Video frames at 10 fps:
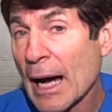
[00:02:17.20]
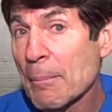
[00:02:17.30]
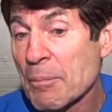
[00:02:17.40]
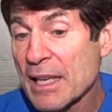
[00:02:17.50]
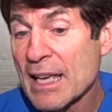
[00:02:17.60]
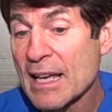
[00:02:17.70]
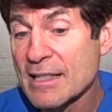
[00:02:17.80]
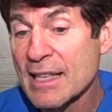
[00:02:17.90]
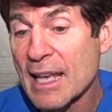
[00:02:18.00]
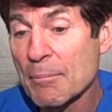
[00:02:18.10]
a
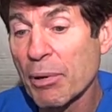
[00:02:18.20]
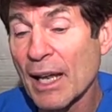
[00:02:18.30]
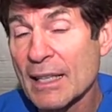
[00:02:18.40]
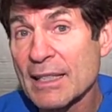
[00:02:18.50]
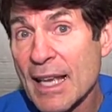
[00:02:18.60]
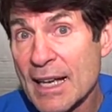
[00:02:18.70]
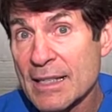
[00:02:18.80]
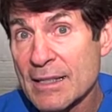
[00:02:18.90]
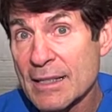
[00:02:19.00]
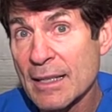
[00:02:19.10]
PSA blood
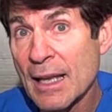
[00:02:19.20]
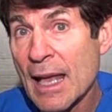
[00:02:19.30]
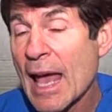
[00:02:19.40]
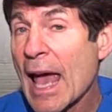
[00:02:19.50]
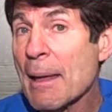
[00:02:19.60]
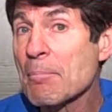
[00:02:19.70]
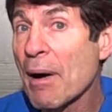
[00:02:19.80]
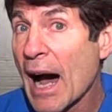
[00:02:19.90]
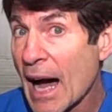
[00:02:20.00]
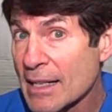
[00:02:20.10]
test, and
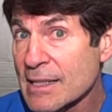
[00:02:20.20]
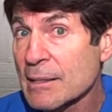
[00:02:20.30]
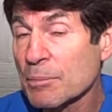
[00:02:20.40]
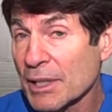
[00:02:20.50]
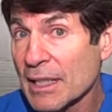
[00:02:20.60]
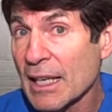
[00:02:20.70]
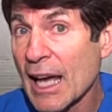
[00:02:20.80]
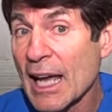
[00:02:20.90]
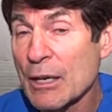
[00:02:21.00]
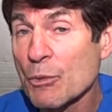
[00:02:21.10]
possibly
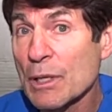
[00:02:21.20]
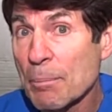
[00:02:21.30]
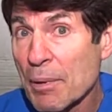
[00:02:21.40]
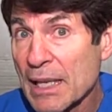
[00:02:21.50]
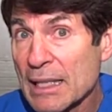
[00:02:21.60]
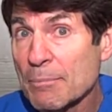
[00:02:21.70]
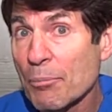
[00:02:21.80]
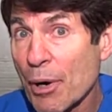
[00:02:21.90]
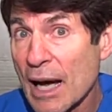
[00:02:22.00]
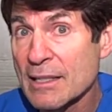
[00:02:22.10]
a repeat
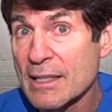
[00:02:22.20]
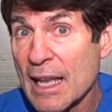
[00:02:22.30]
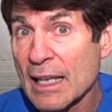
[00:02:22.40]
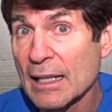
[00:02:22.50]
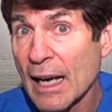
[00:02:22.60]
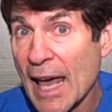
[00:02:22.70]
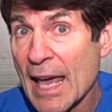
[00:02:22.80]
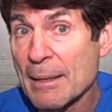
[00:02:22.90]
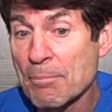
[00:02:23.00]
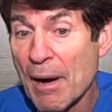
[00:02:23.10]
prostate
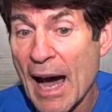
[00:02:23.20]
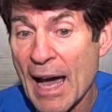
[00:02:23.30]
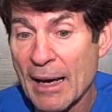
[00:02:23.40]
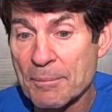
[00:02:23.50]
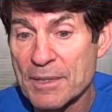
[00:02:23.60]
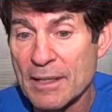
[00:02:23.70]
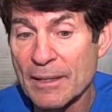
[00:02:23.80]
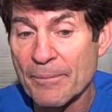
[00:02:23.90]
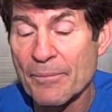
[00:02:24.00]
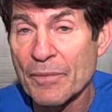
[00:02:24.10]
gland
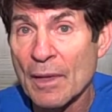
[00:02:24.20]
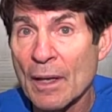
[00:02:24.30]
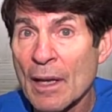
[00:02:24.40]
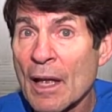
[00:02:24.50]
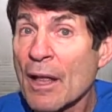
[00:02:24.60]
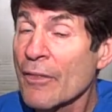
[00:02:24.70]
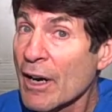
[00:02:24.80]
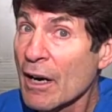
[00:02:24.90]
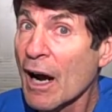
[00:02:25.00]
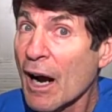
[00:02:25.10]
biopsy.
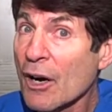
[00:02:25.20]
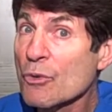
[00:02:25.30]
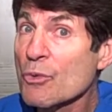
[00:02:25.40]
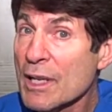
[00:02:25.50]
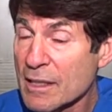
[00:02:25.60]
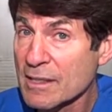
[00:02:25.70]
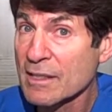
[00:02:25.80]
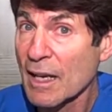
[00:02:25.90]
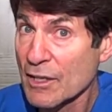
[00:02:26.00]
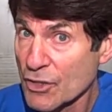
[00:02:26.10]
There are
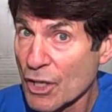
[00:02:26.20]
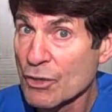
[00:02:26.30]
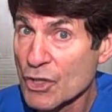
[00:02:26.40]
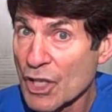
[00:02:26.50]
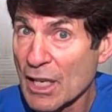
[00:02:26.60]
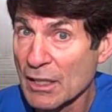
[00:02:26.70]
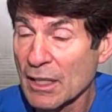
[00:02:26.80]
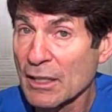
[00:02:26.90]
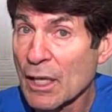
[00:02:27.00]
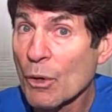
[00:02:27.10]
risks
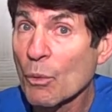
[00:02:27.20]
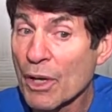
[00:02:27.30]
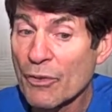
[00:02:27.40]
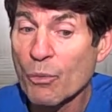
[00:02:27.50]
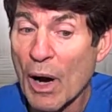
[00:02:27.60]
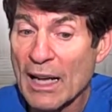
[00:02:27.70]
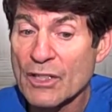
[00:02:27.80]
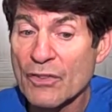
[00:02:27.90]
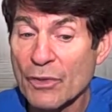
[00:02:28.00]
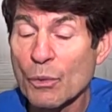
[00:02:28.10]
associated with
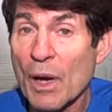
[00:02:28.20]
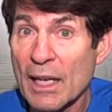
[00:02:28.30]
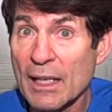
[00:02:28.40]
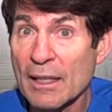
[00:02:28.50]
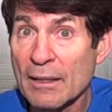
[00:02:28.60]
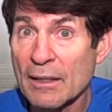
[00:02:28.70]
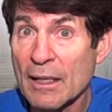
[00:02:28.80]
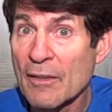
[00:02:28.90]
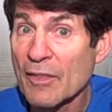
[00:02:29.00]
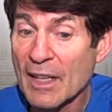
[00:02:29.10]
watchful waiting.
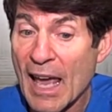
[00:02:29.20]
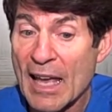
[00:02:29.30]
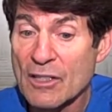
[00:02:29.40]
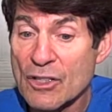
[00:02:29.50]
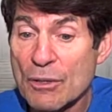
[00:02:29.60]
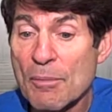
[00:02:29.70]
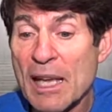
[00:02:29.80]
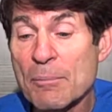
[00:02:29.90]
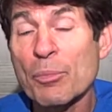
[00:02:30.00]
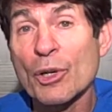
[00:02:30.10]
The cancer
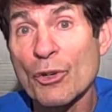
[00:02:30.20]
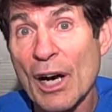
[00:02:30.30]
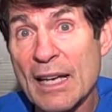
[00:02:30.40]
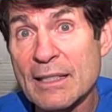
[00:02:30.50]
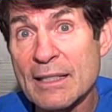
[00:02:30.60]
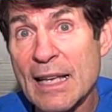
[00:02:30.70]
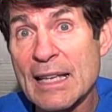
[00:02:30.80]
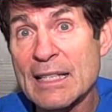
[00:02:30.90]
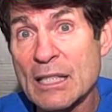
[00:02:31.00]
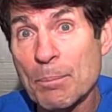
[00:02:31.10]
may progress
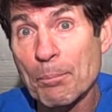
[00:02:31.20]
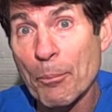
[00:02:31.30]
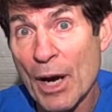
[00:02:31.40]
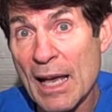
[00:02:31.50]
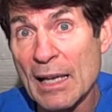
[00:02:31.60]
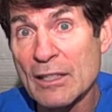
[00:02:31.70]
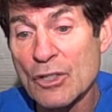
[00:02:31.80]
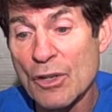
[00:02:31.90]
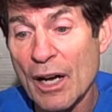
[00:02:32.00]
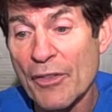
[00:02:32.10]
in spread
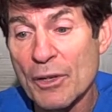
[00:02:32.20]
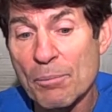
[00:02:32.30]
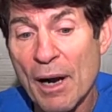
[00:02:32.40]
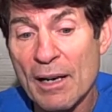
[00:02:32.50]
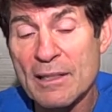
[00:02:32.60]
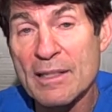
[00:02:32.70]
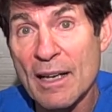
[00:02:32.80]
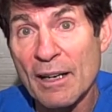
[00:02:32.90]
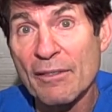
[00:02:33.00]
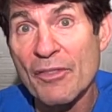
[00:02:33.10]
to other parts
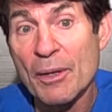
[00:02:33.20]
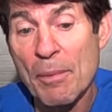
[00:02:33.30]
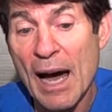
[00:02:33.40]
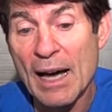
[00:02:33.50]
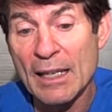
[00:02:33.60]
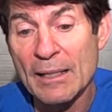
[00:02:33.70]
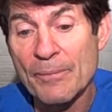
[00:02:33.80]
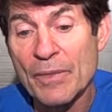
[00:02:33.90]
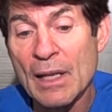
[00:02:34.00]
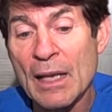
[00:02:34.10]
of the body.
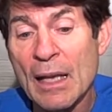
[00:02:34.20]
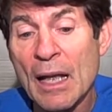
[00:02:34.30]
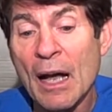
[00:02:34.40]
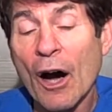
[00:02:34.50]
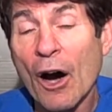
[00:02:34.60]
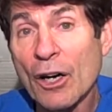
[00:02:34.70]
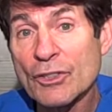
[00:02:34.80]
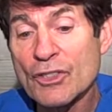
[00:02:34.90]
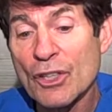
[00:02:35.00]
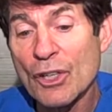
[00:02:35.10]

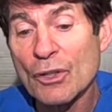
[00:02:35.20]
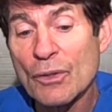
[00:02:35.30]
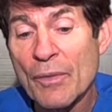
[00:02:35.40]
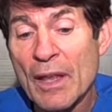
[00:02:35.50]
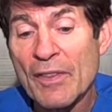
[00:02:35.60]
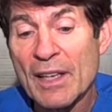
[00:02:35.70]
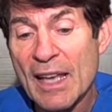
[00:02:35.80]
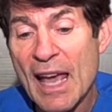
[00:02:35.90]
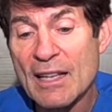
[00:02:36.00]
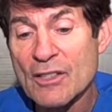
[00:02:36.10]
Also, the
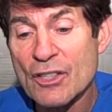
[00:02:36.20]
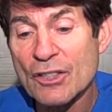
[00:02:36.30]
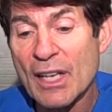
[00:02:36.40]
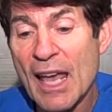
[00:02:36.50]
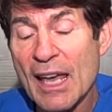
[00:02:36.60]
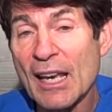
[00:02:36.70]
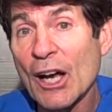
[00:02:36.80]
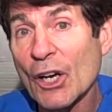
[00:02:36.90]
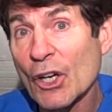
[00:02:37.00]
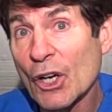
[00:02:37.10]
cancer can
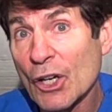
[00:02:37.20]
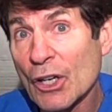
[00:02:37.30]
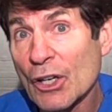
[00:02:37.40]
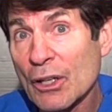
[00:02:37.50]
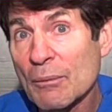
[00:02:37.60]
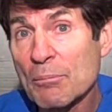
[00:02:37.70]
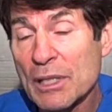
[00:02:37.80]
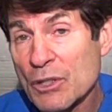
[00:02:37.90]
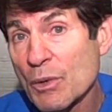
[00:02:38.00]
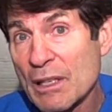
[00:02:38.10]
occur
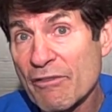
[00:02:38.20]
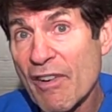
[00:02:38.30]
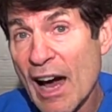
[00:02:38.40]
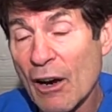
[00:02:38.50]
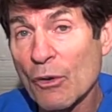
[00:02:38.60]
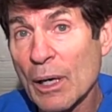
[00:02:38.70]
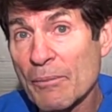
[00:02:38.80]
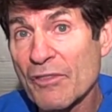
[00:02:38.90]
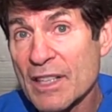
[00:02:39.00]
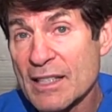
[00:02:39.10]
between
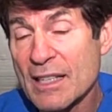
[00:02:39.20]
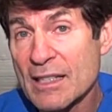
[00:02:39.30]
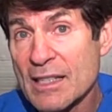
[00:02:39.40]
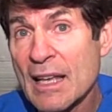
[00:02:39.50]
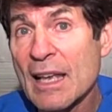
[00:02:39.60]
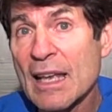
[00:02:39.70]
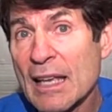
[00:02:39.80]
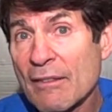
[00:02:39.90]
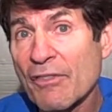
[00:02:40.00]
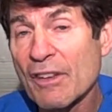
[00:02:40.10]
follow-up visits
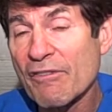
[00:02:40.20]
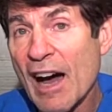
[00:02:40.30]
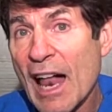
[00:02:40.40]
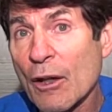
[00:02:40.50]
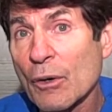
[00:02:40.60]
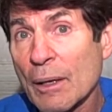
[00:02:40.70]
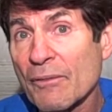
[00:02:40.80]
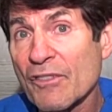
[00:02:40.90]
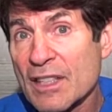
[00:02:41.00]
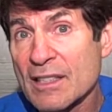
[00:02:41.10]
if the
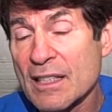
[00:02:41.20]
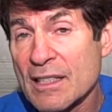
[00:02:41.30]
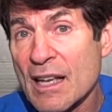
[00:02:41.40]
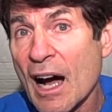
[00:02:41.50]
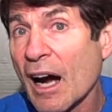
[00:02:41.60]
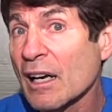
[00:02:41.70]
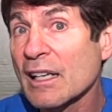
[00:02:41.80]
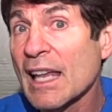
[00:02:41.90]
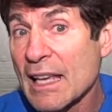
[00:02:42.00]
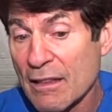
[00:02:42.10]
follow-up visits are
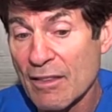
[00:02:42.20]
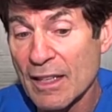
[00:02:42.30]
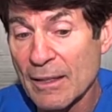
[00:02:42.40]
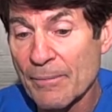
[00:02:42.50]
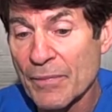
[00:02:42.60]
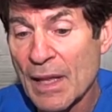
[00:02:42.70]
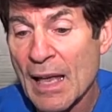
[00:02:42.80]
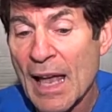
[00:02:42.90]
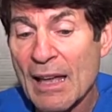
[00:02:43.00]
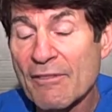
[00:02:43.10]
lengthy.
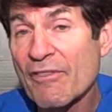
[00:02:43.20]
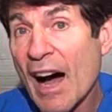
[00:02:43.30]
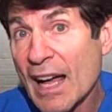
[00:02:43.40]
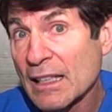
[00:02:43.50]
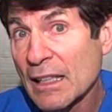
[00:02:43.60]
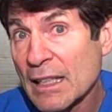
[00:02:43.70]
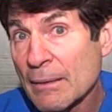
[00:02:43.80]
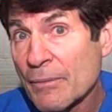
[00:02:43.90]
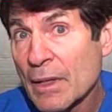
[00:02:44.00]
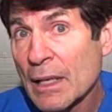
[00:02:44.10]
And finally,